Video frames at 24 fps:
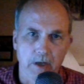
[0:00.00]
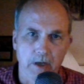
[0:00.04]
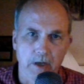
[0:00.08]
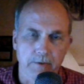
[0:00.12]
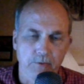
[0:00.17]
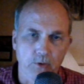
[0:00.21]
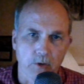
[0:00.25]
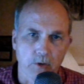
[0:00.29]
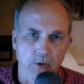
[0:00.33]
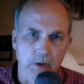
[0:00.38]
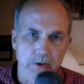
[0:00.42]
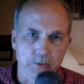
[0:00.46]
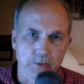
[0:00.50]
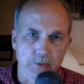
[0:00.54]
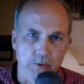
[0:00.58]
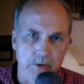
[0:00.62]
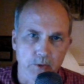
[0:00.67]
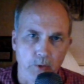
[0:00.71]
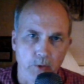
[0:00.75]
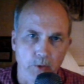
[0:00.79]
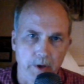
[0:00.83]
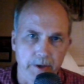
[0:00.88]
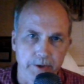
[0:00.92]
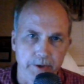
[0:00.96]
of course, was
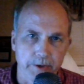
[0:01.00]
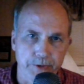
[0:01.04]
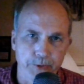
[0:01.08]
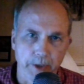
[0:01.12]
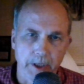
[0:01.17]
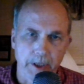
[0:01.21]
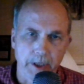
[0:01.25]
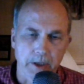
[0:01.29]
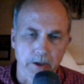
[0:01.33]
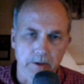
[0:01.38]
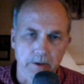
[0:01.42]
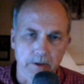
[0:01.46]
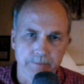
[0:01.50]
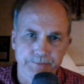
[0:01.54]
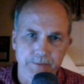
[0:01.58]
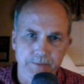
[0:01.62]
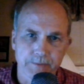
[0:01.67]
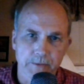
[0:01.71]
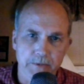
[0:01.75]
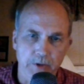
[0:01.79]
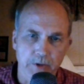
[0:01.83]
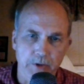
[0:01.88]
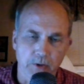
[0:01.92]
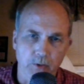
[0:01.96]
quite a drinker.
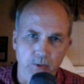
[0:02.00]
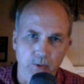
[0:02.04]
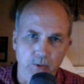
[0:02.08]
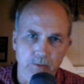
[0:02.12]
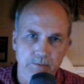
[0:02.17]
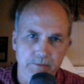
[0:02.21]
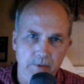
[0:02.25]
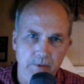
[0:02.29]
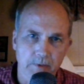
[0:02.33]
So